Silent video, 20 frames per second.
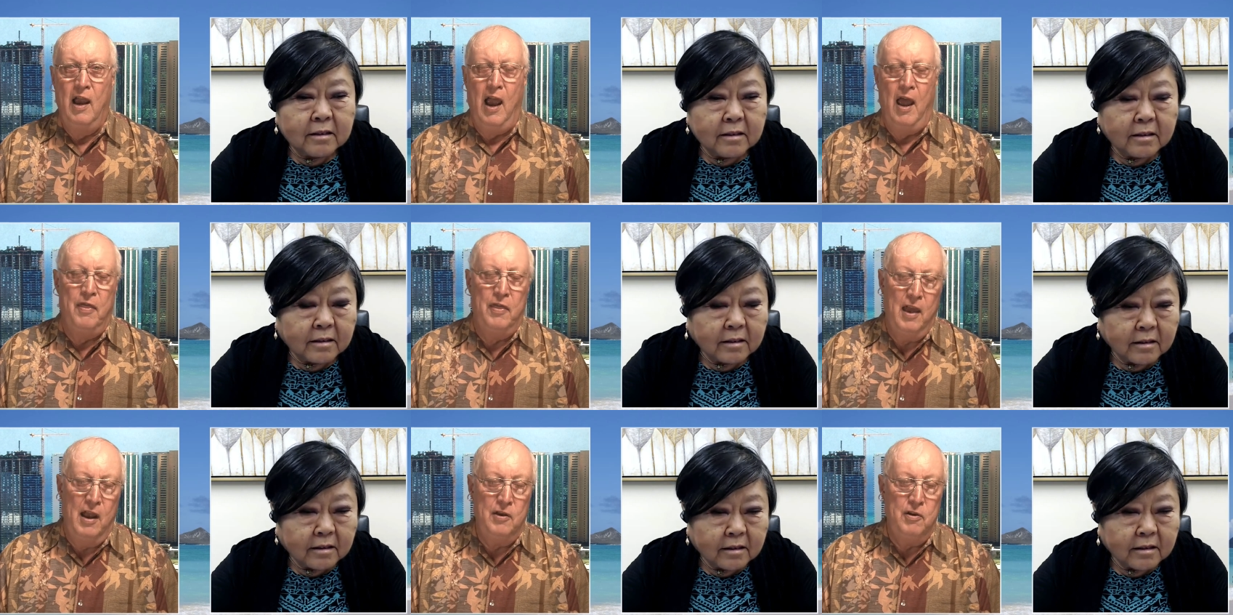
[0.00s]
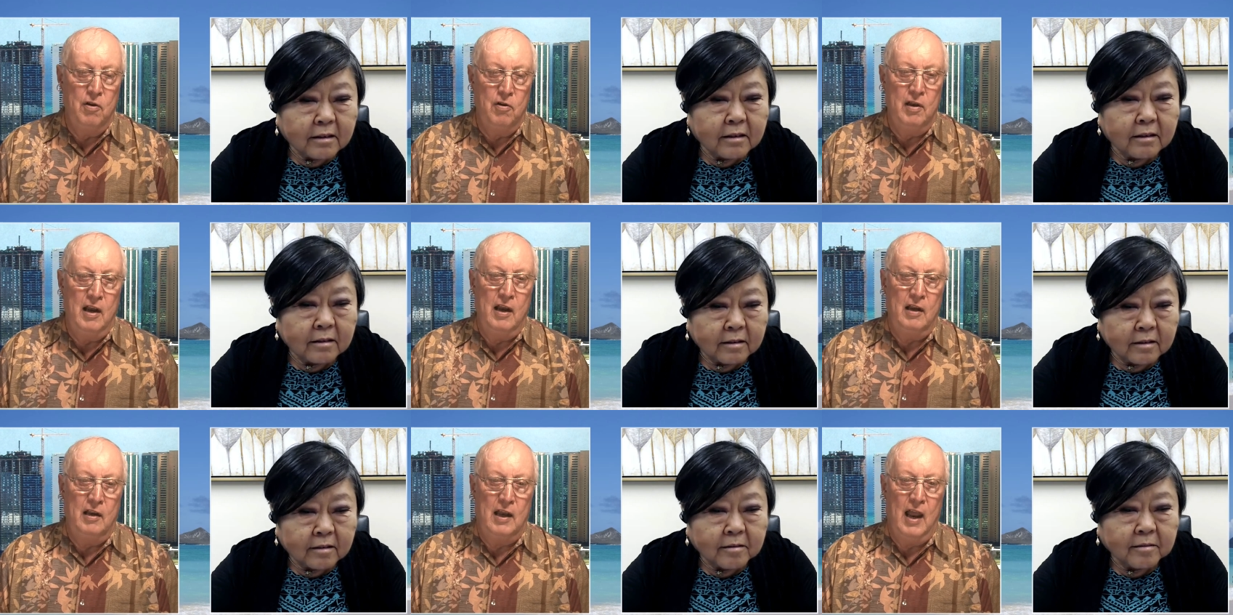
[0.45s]
Speaker 1: And then you
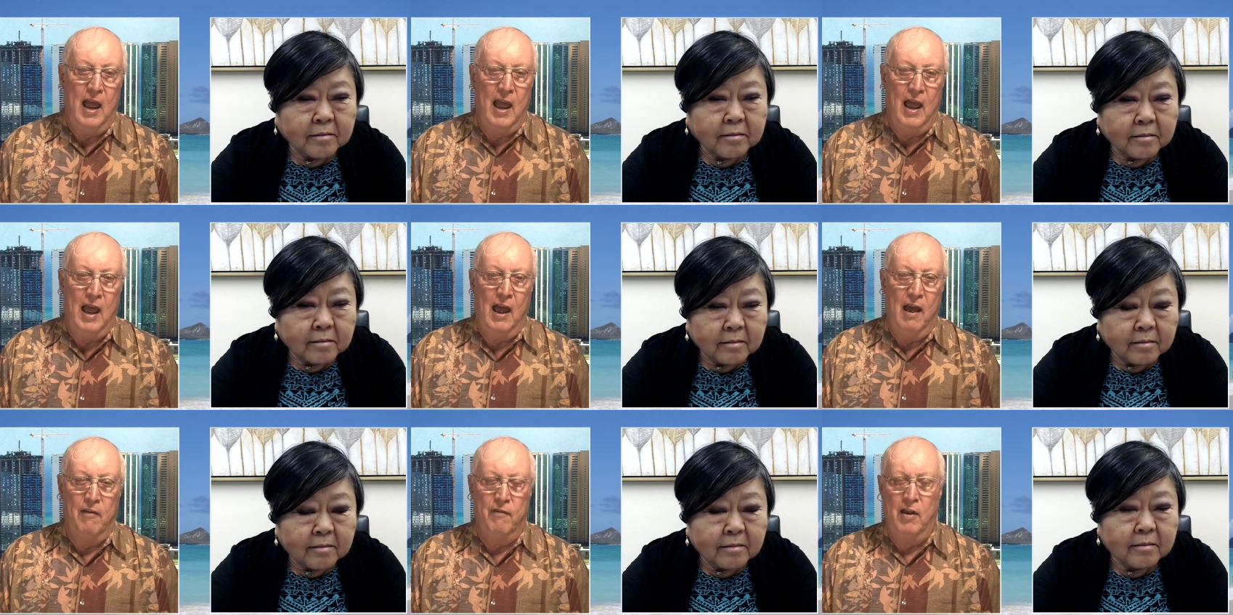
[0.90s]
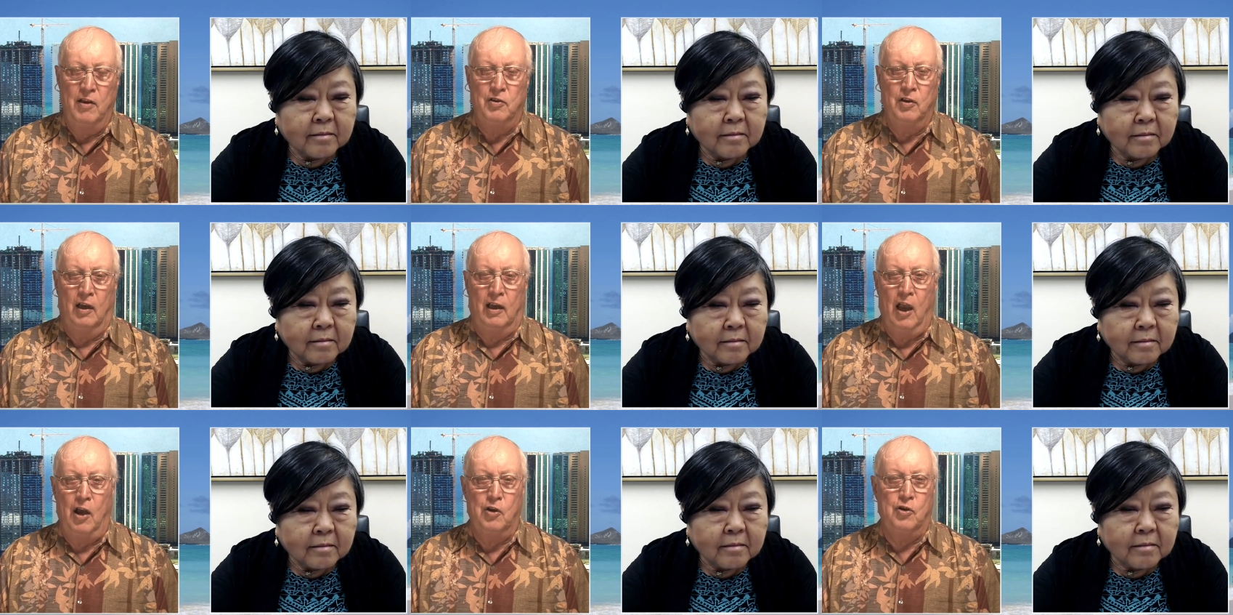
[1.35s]
need to have
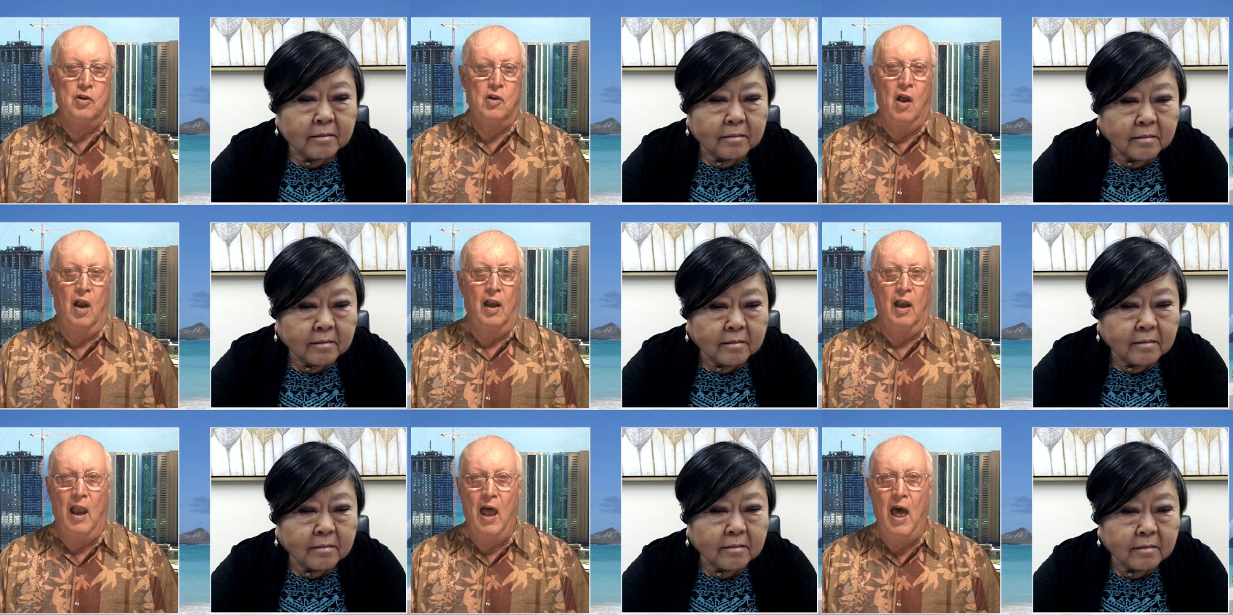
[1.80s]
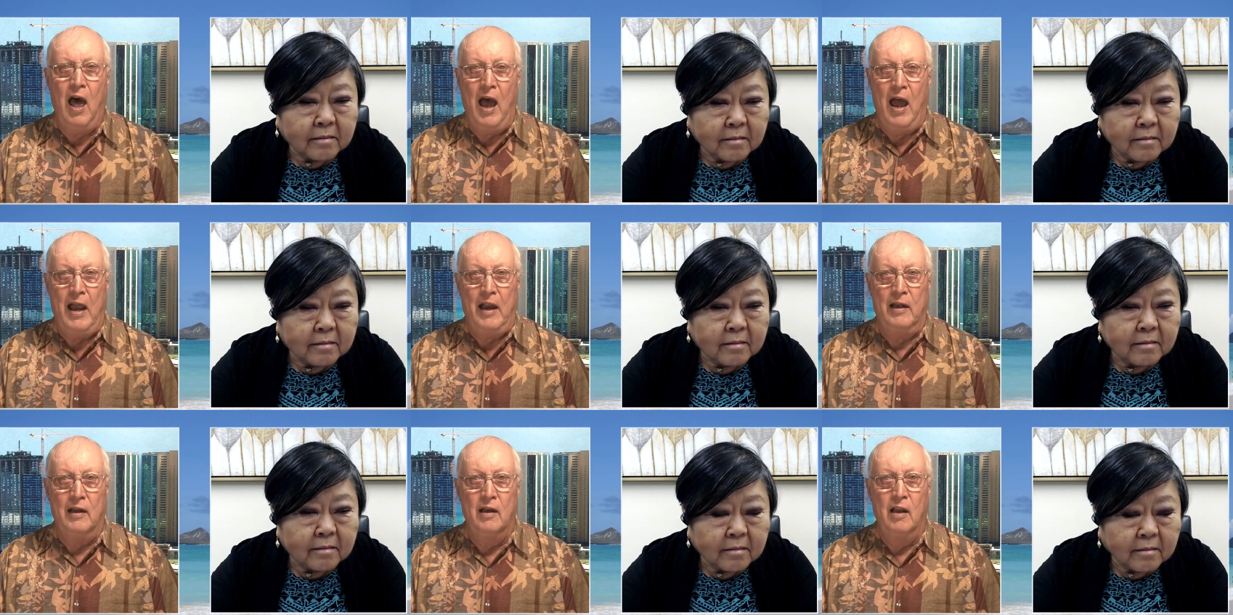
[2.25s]
education
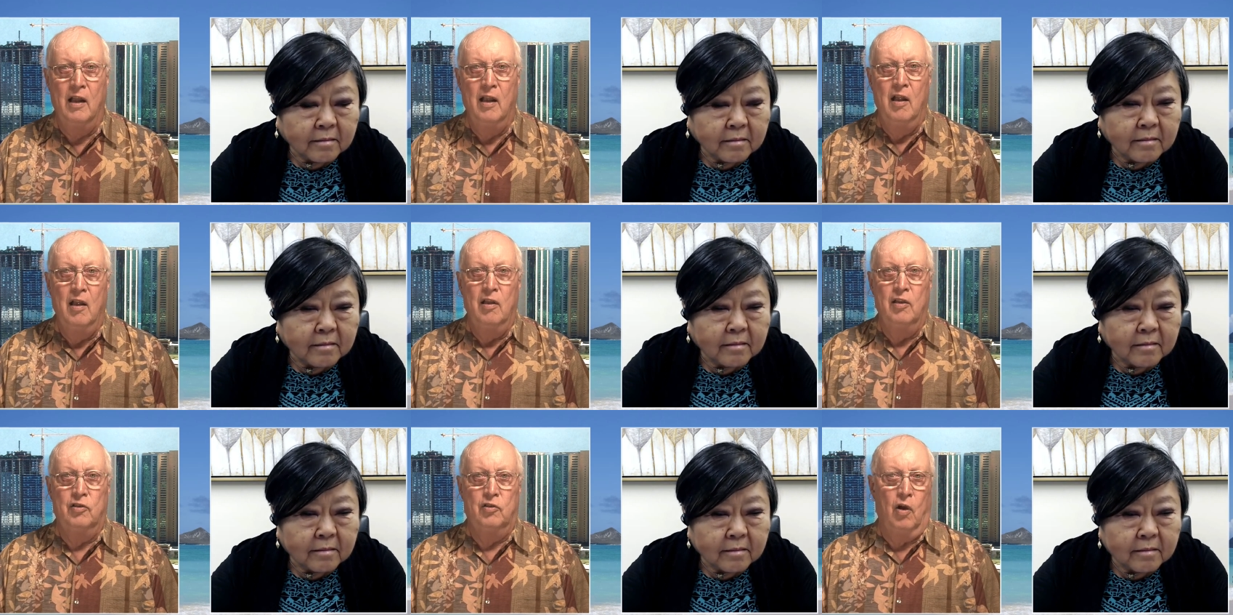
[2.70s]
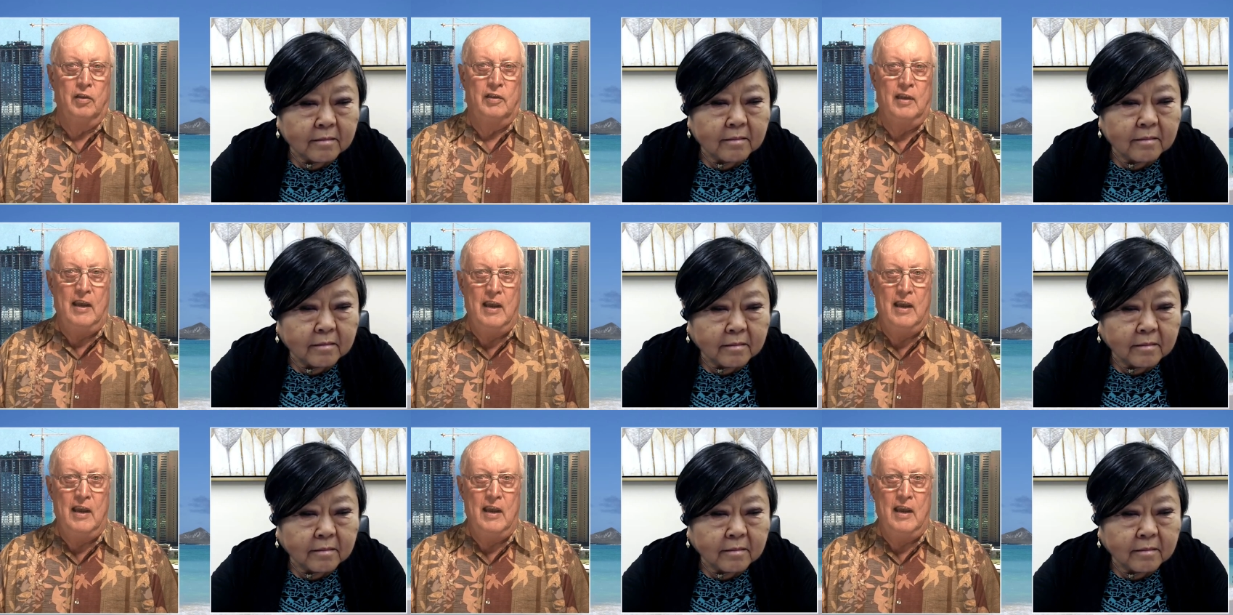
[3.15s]
online so it's